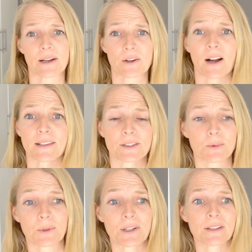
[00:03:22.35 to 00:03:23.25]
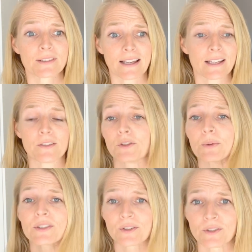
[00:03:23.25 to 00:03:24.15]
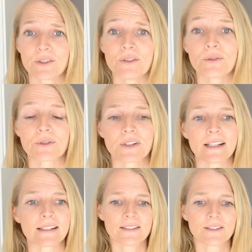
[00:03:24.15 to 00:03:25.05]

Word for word: across the world that give you a certain nutrient.